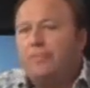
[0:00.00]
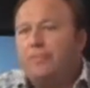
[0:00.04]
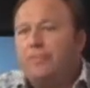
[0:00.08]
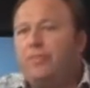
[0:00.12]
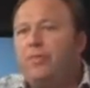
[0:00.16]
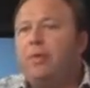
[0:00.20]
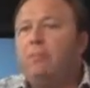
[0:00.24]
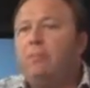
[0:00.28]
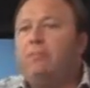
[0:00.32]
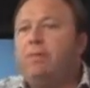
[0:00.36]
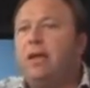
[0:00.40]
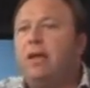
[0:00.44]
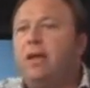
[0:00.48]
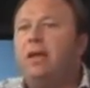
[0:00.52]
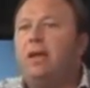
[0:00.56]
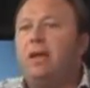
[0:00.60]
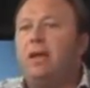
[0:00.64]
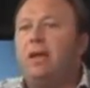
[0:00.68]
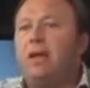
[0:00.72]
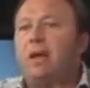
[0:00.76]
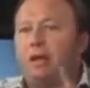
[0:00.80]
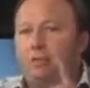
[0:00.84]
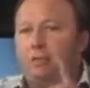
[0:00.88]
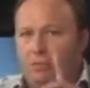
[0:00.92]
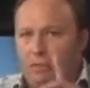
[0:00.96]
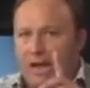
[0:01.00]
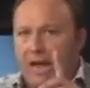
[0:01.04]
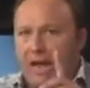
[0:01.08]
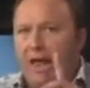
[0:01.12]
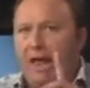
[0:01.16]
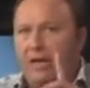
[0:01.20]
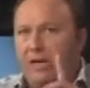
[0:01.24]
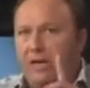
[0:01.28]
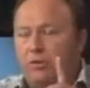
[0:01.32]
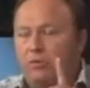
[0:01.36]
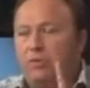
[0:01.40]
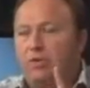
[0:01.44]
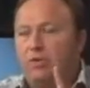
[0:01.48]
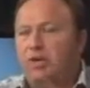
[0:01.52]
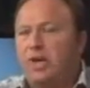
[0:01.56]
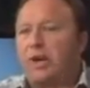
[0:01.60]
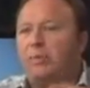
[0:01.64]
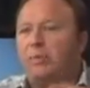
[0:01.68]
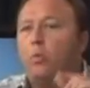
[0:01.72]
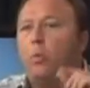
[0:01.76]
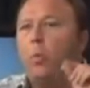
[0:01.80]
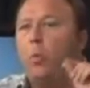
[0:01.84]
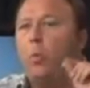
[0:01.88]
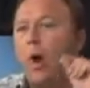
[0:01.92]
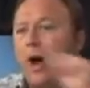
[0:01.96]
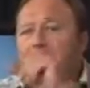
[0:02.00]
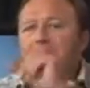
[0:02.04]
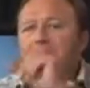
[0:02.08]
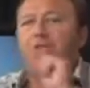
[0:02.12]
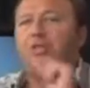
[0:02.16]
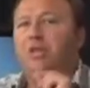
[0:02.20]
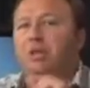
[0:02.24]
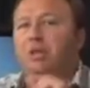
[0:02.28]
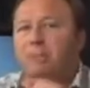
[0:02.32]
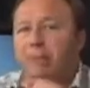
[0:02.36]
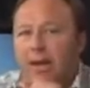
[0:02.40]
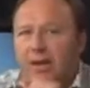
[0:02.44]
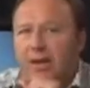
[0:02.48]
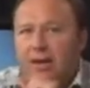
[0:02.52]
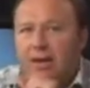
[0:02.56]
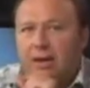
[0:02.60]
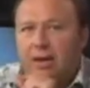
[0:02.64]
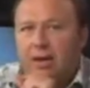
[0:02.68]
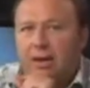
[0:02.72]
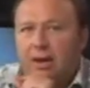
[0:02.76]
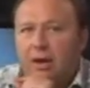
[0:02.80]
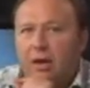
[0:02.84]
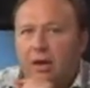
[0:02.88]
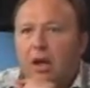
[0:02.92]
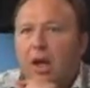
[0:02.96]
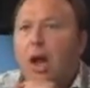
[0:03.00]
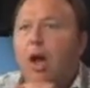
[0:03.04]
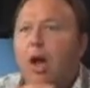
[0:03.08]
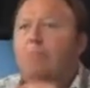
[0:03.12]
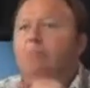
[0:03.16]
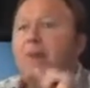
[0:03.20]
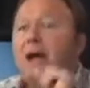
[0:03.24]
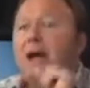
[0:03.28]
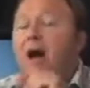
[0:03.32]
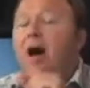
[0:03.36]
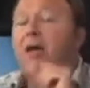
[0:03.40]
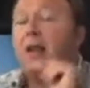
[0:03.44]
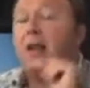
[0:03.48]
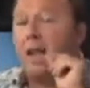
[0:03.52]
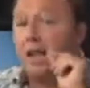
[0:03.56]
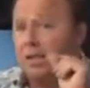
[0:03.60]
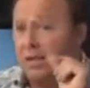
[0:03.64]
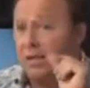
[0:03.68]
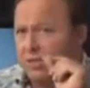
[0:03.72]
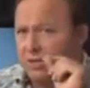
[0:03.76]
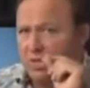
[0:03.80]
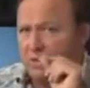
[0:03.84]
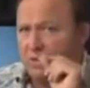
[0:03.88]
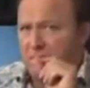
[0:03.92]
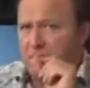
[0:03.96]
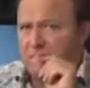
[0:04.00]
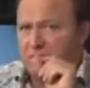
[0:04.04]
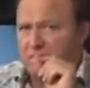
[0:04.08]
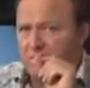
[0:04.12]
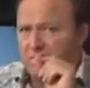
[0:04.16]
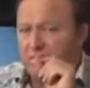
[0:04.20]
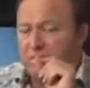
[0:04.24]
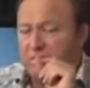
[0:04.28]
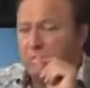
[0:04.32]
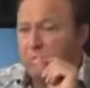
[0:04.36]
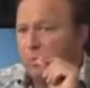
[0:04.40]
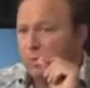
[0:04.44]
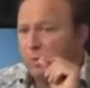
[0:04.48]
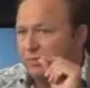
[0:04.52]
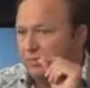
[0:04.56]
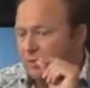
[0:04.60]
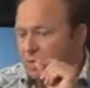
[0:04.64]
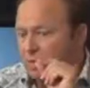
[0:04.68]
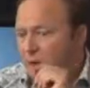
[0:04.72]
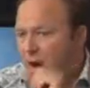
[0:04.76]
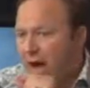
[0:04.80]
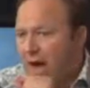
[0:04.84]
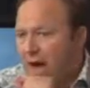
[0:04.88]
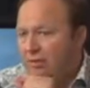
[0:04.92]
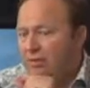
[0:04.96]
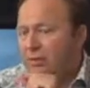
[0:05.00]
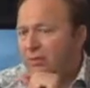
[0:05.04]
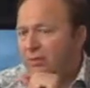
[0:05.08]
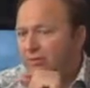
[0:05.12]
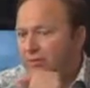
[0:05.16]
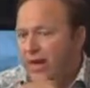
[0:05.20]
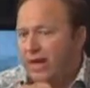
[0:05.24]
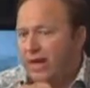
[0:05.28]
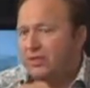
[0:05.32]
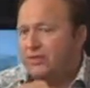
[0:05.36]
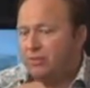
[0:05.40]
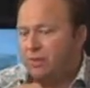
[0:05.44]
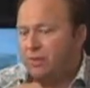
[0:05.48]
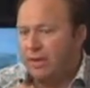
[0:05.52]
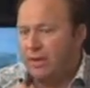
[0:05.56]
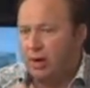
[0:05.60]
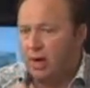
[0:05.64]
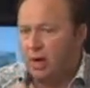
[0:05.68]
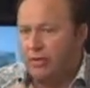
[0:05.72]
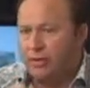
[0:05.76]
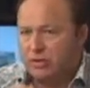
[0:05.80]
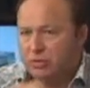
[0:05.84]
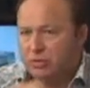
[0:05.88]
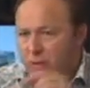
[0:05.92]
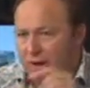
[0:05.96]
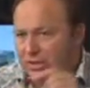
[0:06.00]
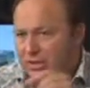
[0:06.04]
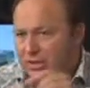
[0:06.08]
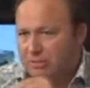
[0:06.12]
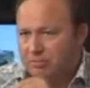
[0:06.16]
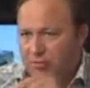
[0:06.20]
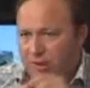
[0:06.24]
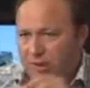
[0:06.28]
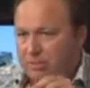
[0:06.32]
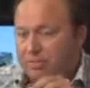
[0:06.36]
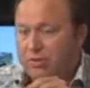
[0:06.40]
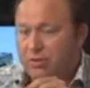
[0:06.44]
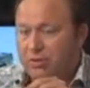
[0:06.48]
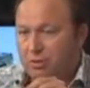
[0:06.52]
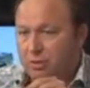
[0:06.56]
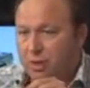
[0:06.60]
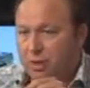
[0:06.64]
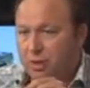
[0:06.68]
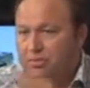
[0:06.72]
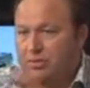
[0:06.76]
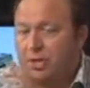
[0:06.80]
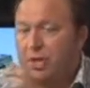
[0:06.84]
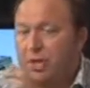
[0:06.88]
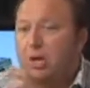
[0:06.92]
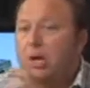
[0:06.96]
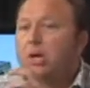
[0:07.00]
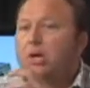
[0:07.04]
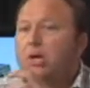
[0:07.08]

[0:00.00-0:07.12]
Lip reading: the media, like you said, wants to make it about anti-Semitism, and we've caught the feds running all these white supremacist groups